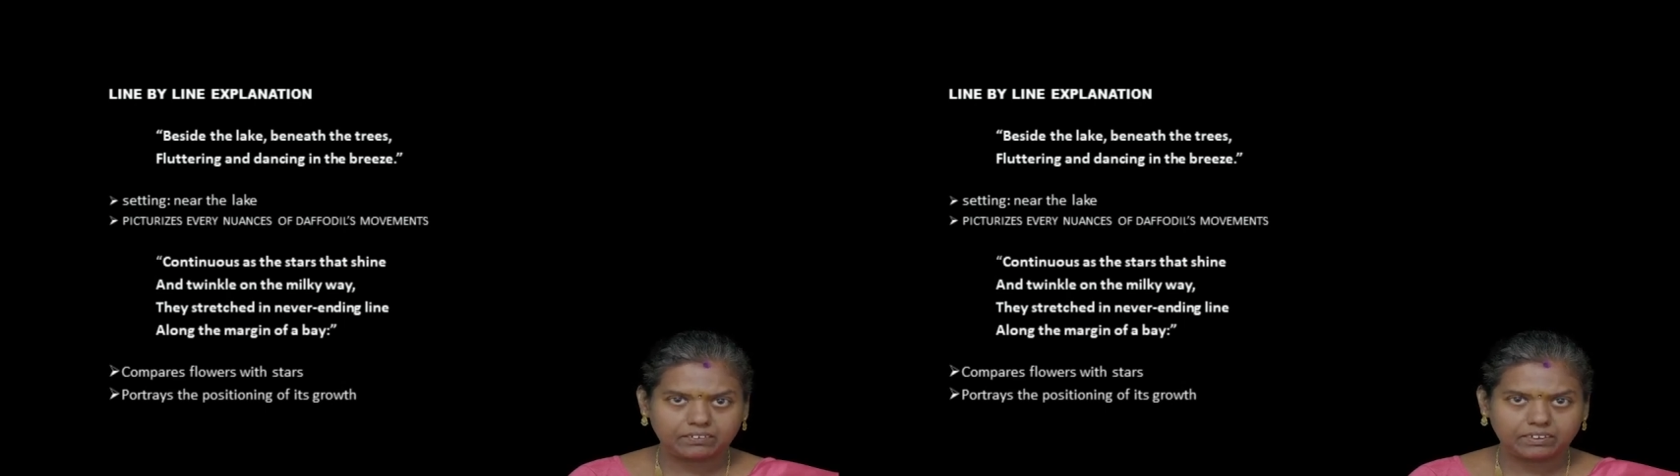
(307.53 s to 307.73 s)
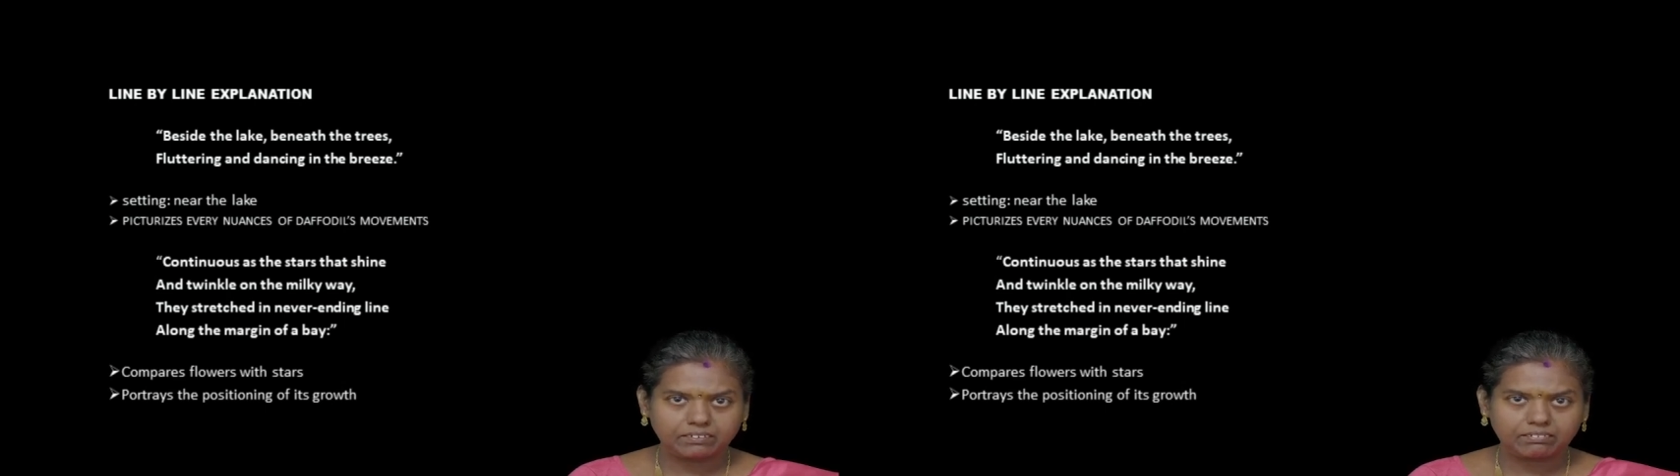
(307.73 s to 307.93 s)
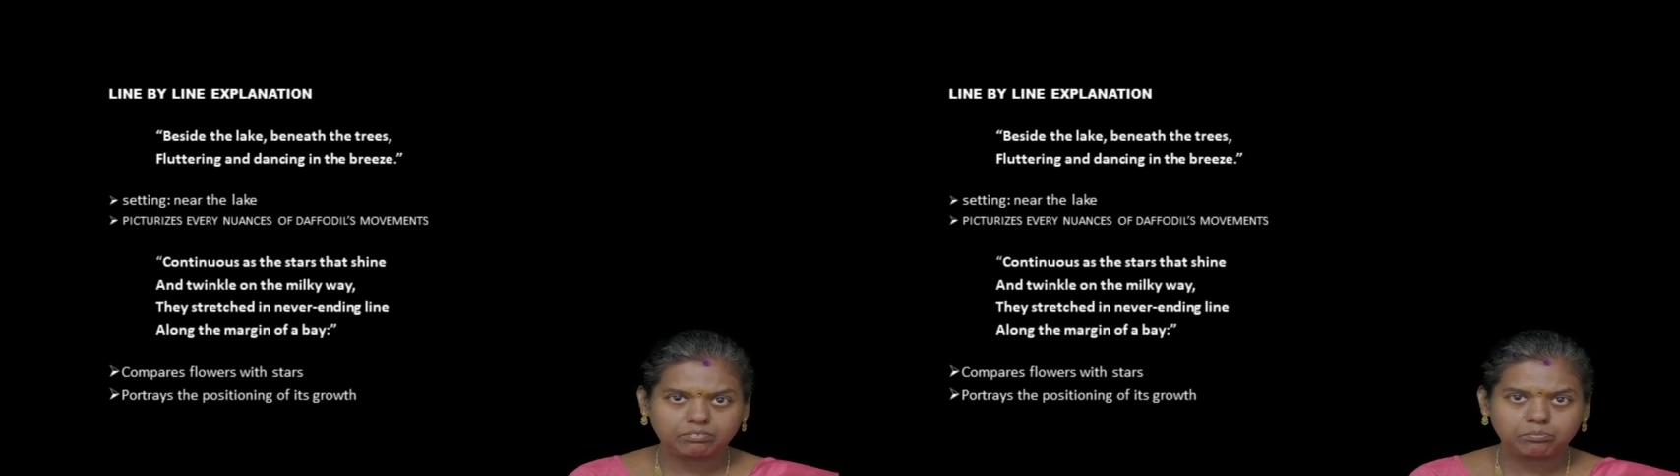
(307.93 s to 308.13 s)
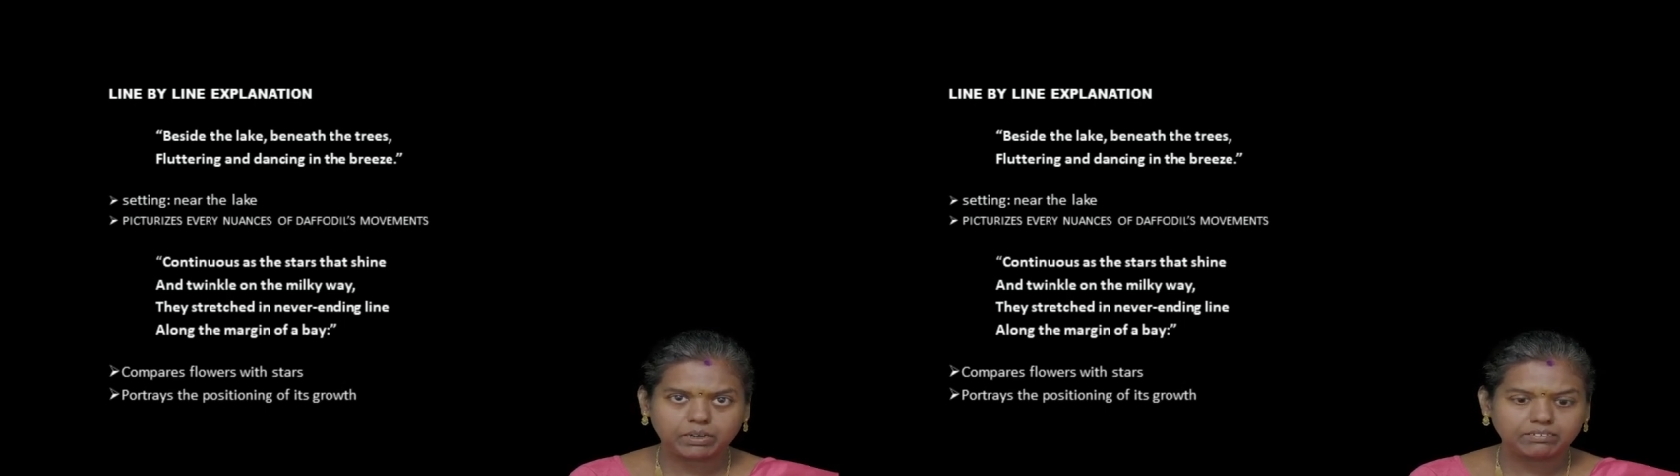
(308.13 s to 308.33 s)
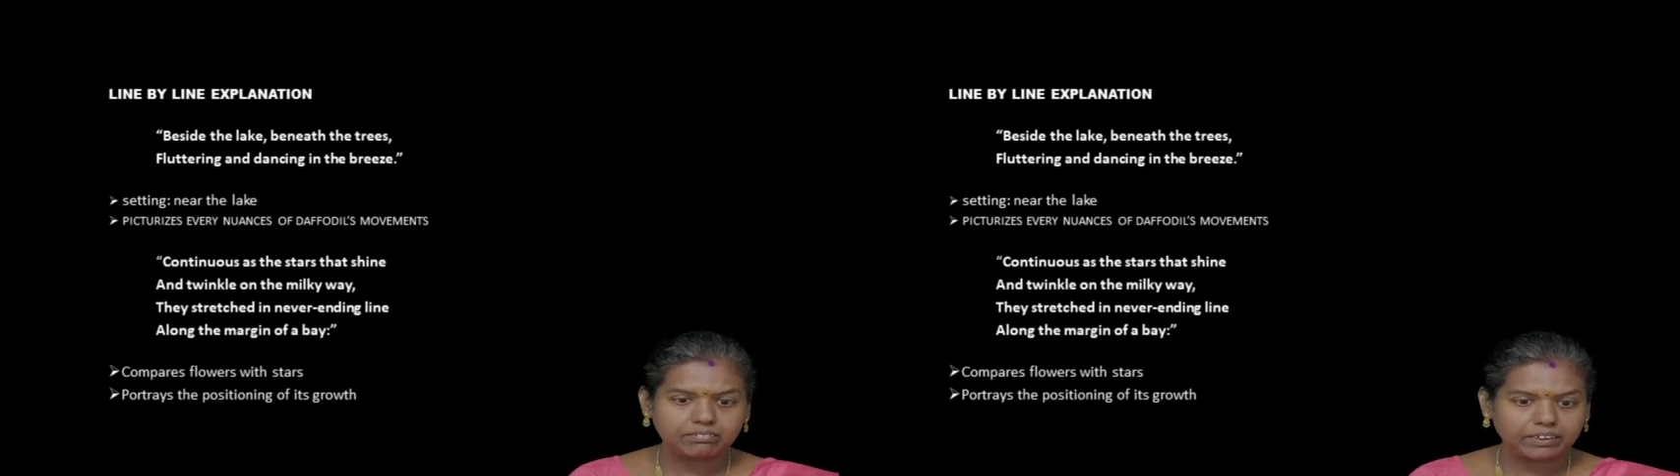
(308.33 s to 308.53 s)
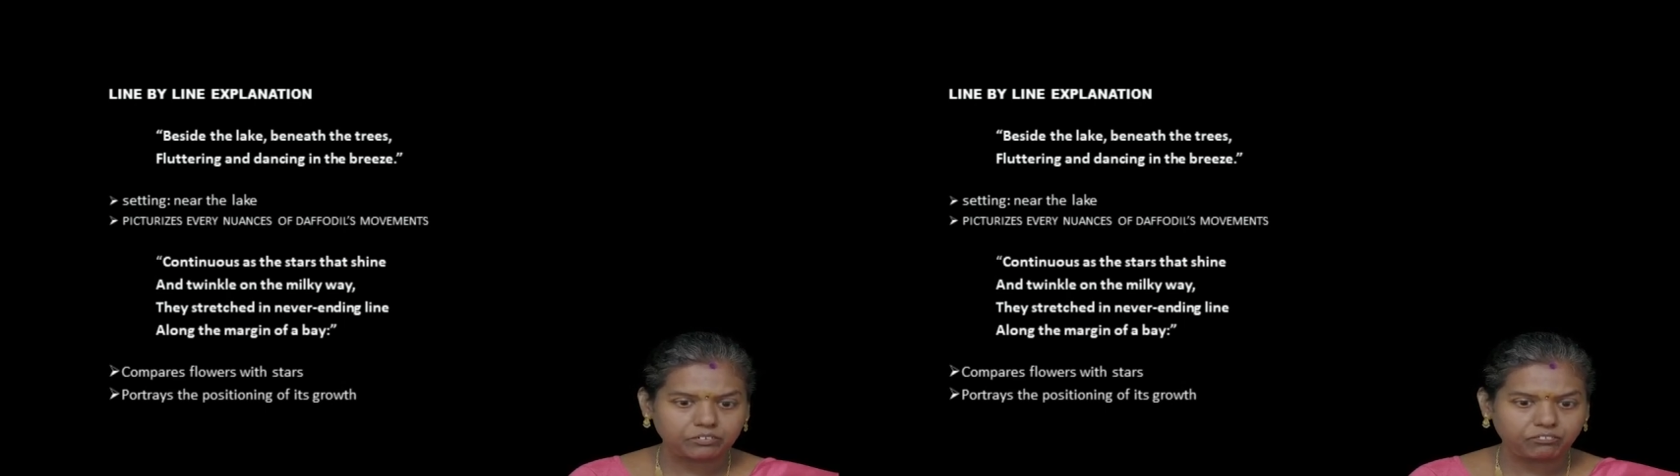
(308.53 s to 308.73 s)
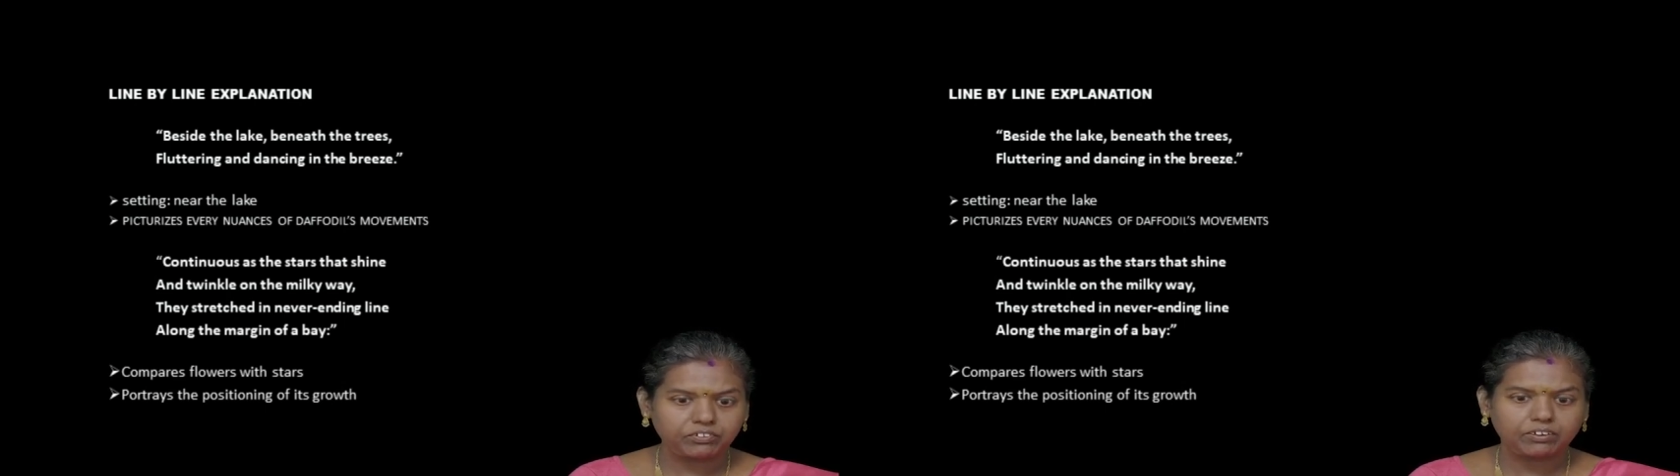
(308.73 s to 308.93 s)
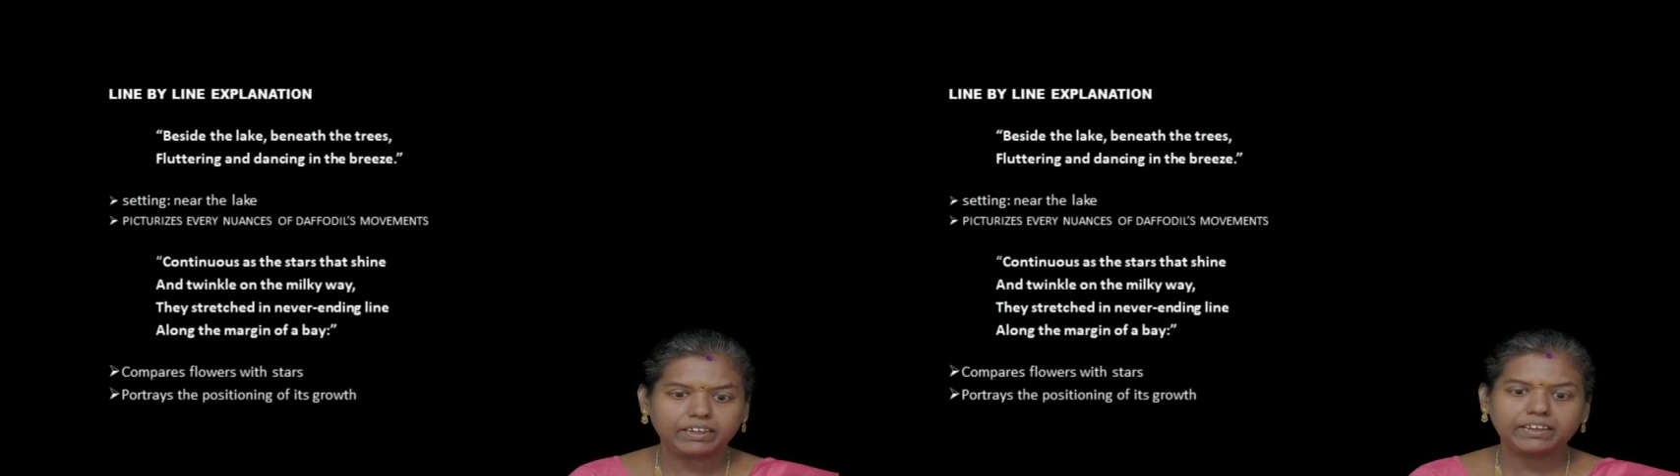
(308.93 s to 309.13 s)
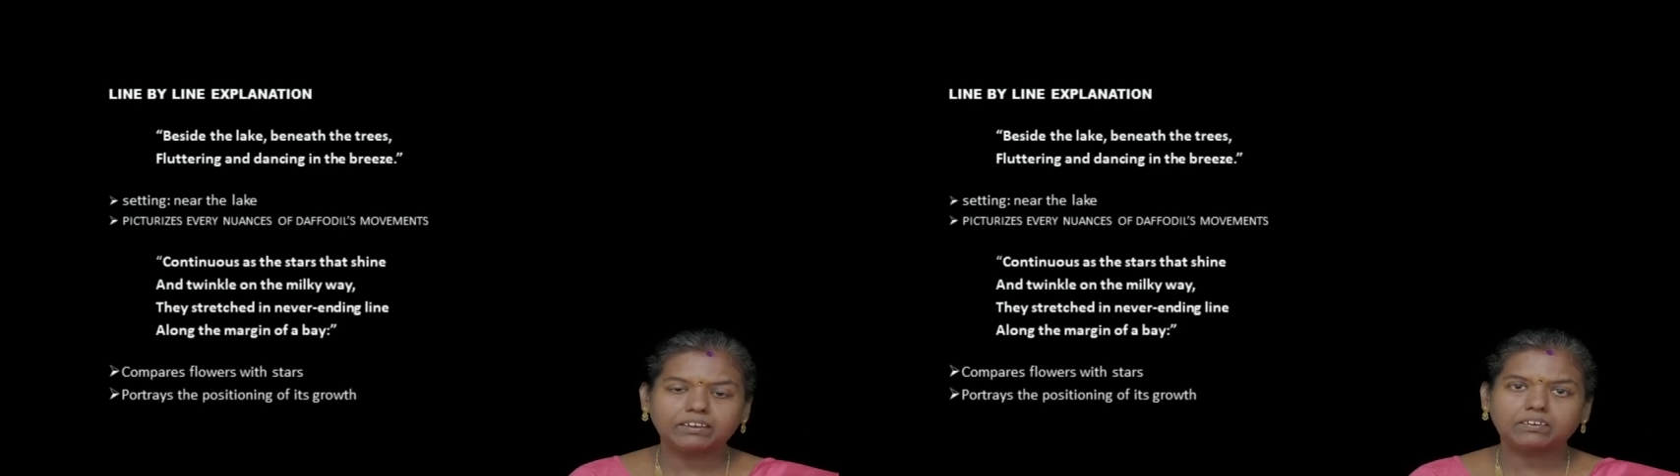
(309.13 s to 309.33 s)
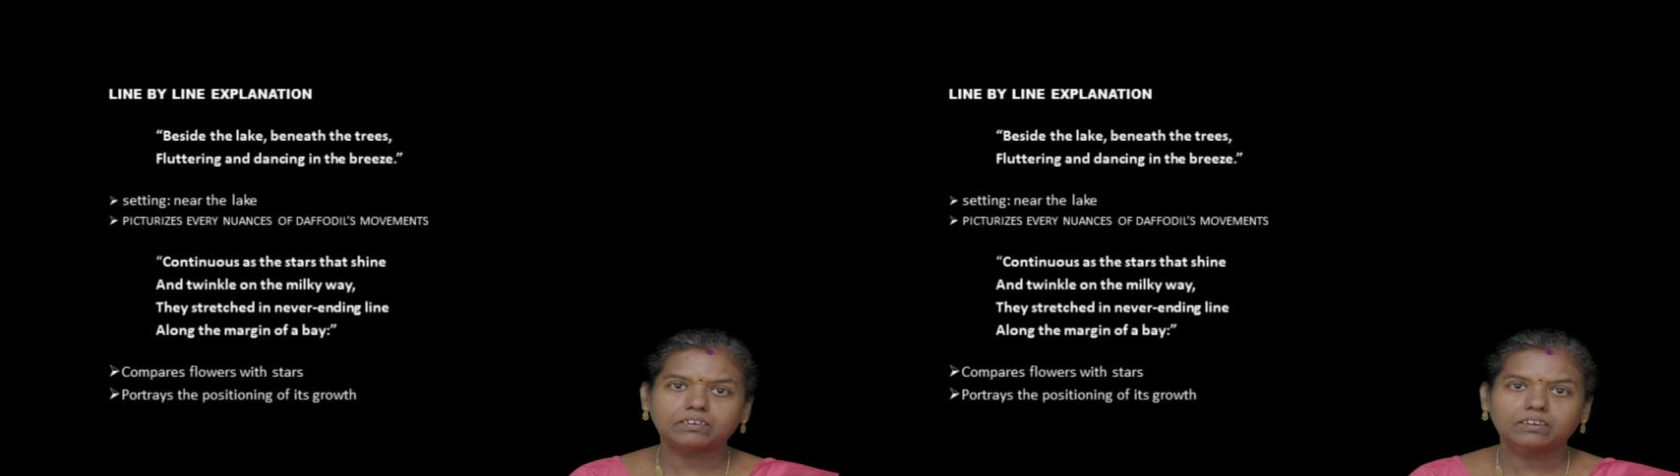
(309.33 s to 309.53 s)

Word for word: it is by the side of the lake,